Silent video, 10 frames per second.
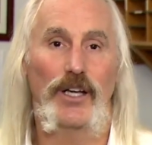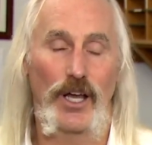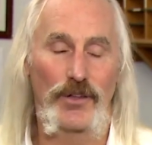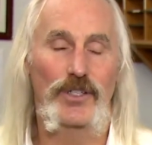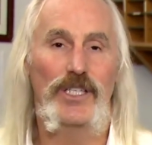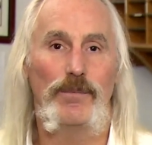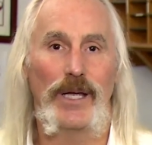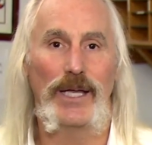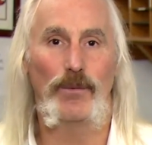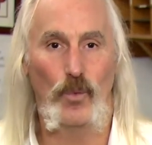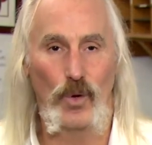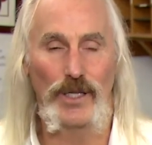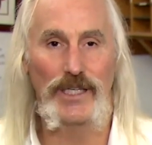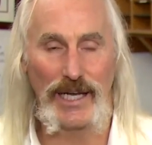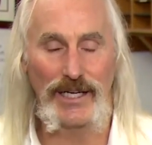Another teammate
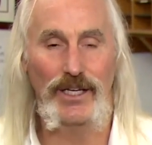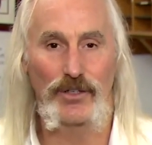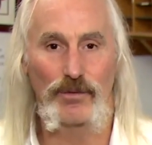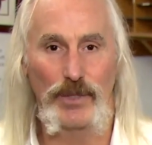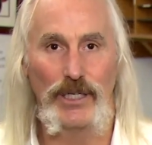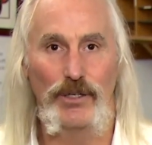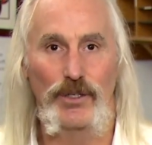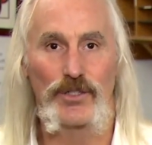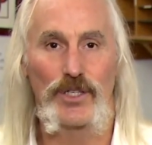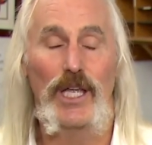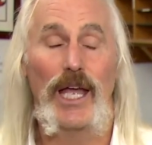won the 800 meters